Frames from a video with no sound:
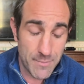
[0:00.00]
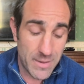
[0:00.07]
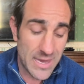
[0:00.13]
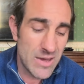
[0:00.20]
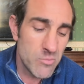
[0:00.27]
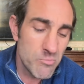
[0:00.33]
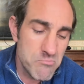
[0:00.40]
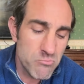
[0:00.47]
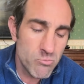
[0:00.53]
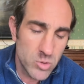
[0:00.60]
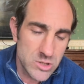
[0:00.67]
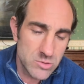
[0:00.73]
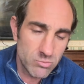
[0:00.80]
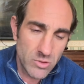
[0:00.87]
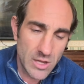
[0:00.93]
He
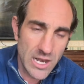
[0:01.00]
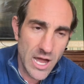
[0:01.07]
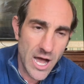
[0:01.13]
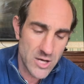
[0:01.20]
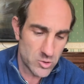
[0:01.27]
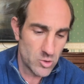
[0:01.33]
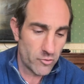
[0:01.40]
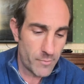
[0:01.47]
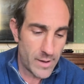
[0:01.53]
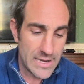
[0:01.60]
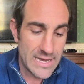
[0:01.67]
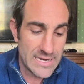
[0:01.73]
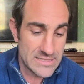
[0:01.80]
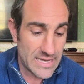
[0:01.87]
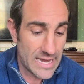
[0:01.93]
was the last one off my list,